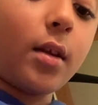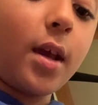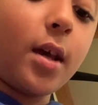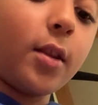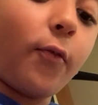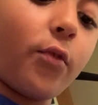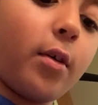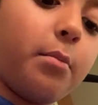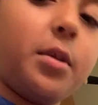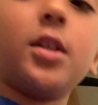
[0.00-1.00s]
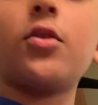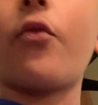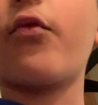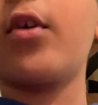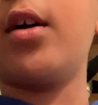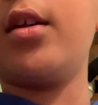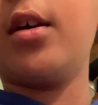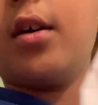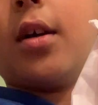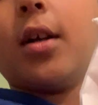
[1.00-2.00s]
And the front, because the front
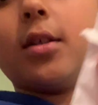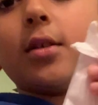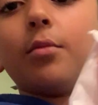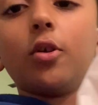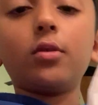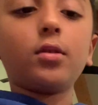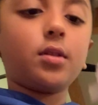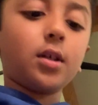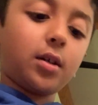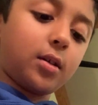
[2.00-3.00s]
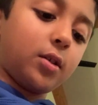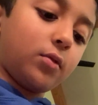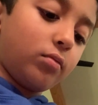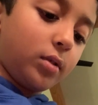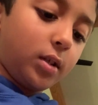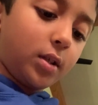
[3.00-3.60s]
is the most thick, is really